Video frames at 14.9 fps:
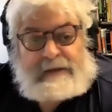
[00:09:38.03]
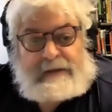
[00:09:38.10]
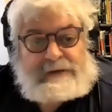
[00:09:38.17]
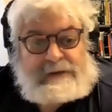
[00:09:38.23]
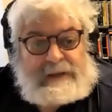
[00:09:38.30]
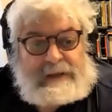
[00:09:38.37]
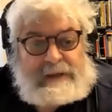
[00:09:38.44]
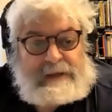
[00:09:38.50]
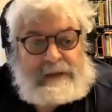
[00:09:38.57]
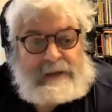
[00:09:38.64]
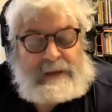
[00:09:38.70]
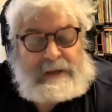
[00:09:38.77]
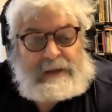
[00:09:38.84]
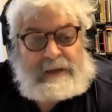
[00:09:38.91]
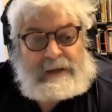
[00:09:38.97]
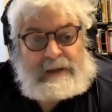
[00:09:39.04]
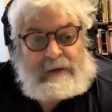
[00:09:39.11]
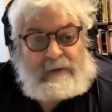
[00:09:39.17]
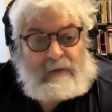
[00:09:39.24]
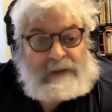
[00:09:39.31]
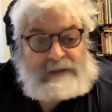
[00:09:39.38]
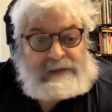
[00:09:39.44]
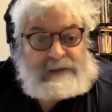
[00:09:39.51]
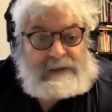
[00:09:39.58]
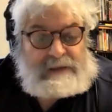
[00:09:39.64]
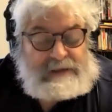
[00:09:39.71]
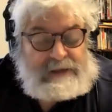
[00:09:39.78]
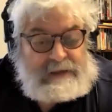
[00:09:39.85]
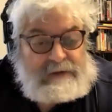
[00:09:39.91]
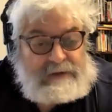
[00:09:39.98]
And it wasn't
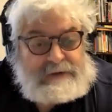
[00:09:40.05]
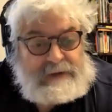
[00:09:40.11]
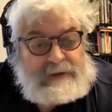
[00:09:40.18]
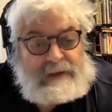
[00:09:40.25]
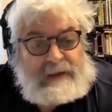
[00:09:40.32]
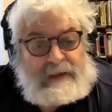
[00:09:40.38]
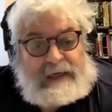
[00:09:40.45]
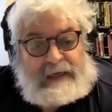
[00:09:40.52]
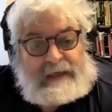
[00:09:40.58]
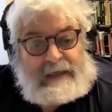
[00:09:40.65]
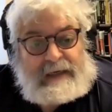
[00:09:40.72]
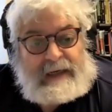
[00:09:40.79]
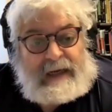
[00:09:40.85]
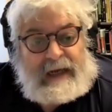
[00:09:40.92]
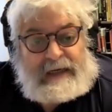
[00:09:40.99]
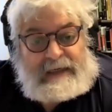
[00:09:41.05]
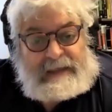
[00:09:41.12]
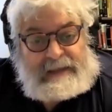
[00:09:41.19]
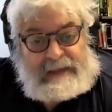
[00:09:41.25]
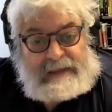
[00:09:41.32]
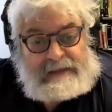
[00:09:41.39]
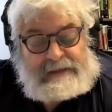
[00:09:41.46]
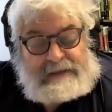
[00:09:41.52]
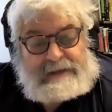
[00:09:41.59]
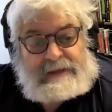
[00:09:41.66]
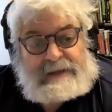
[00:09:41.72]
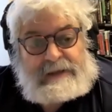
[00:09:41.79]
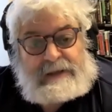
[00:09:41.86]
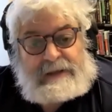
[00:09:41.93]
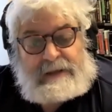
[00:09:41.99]
until the late 90s
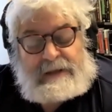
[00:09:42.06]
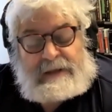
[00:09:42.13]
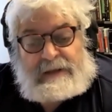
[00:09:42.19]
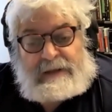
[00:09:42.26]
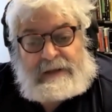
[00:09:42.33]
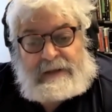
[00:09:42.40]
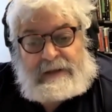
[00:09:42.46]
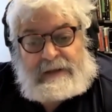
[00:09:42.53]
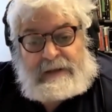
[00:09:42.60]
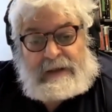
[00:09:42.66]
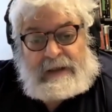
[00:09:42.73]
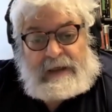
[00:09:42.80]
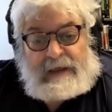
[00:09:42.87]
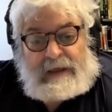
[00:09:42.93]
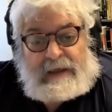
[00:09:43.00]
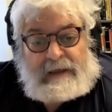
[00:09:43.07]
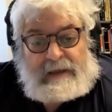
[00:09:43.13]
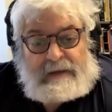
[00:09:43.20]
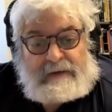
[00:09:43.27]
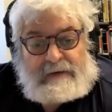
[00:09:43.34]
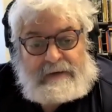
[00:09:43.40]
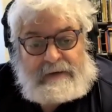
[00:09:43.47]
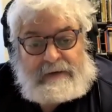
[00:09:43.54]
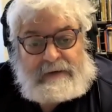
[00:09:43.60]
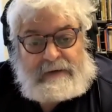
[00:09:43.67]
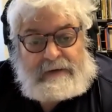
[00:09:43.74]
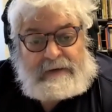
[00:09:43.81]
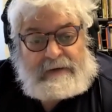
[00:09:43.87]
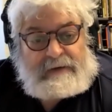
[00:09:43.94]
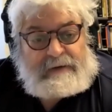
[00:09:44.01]
that
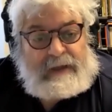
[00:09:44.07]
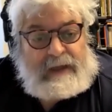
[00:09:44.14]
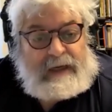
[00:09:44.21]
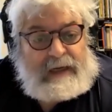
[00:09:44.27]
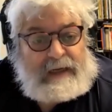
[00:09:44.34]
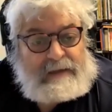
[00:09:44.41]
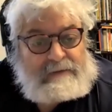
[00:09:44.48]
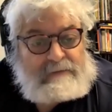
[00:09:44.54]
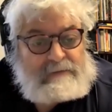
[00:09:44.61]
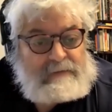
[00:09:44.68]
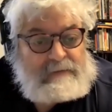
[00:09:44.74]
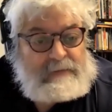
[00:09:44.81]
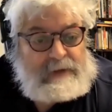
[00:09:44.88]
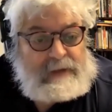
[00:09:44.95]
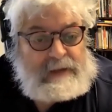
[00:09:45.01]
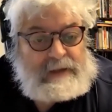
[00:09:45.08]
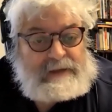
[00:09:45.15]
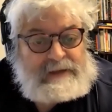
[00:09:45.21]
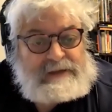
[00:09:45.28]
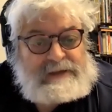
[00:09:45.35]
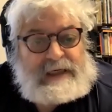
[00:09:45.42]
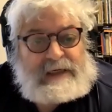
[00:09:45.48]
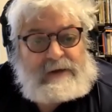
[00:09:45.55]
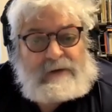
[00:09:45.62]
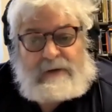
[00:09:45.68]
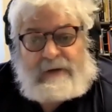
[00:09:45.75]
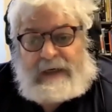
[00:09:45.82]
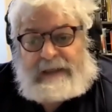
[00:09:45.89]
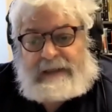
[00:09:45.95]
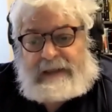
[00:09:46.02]
the stakeholder
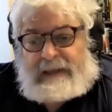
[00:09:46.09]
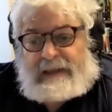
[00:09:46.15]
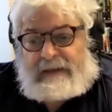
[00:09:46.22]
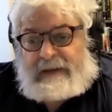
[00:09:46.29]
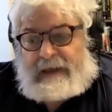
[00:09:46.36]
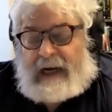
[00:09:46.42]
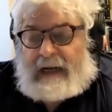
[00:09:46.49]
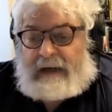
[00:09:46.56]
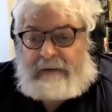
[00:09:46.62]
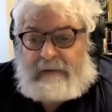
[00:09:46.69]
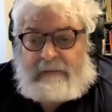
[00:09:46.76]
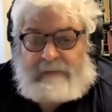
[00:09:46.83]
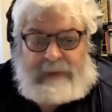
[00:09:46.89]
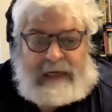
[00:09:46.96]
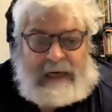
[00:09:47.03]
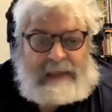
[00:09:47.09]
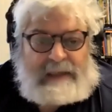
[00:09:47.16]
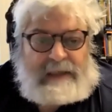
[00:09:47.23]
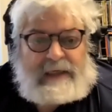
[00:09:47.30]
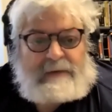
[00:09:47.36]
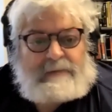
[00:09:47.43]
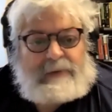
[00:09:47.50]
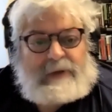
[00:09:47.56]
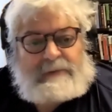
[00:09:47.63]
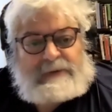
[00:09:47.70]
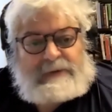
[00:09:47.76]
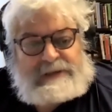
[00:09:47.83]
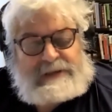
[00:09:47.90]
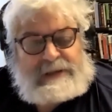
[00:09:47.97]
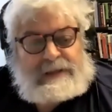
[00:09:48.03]
idea began to get
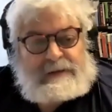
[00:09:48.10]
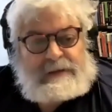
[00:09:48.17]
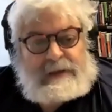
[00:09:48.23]
published in